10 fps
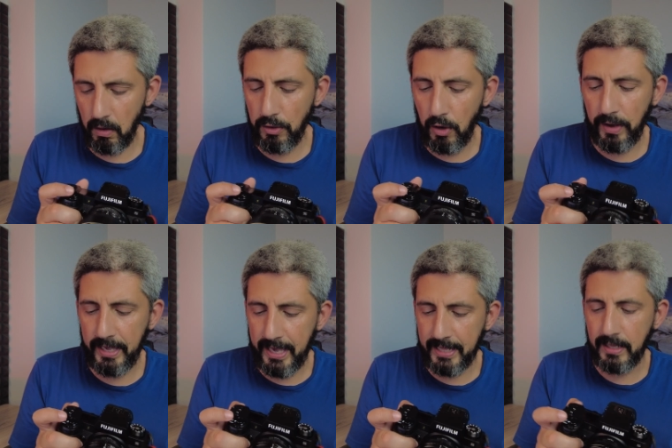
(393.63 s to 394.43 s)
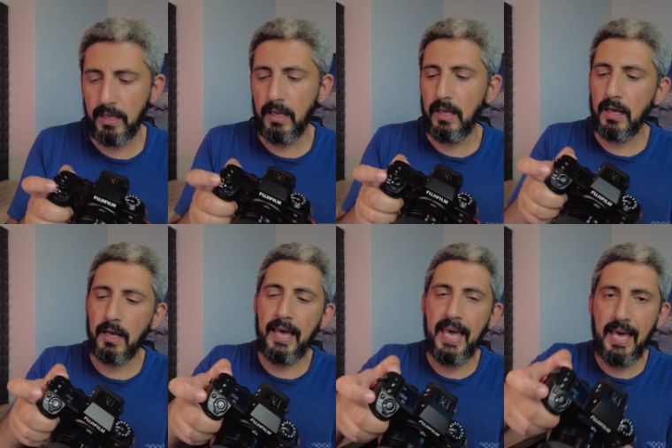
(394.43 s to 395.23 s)
Although again,
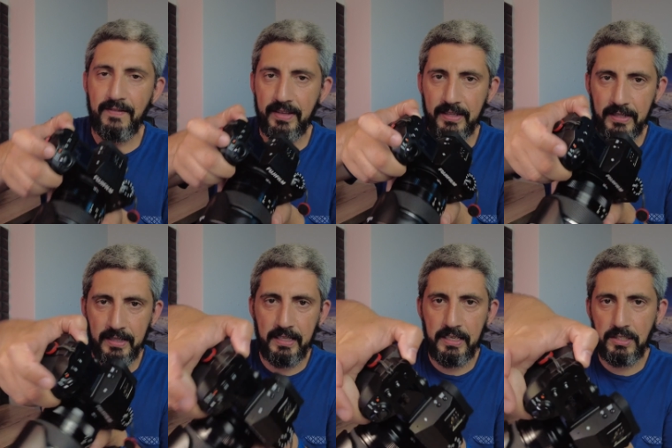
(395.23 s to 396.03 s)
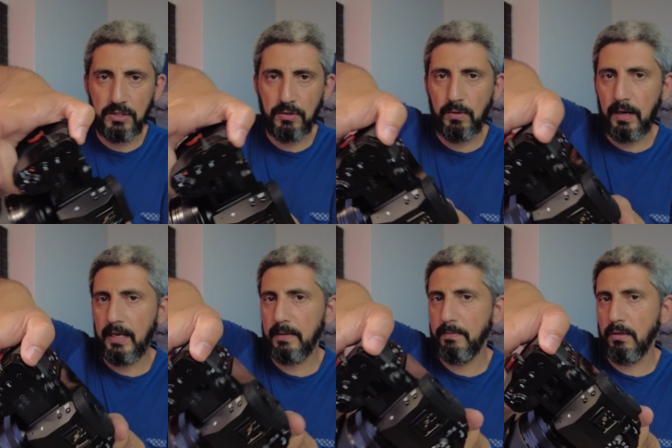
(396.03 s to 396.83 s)
having these 2
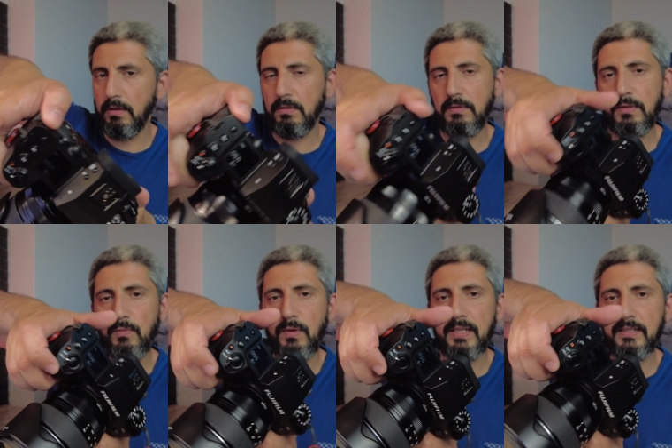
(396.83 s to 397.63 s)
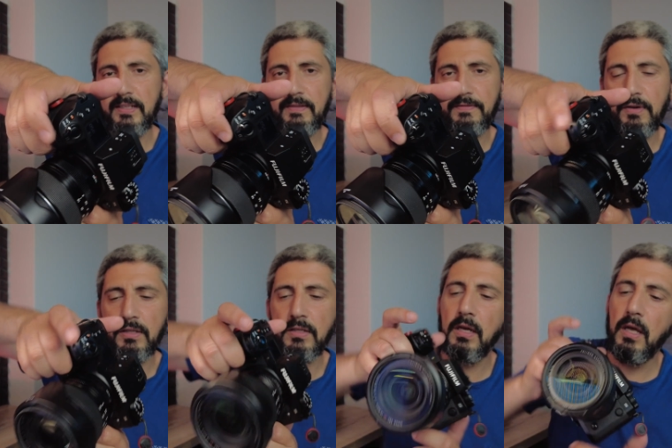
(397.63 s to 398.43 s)
clickable, the one and the front,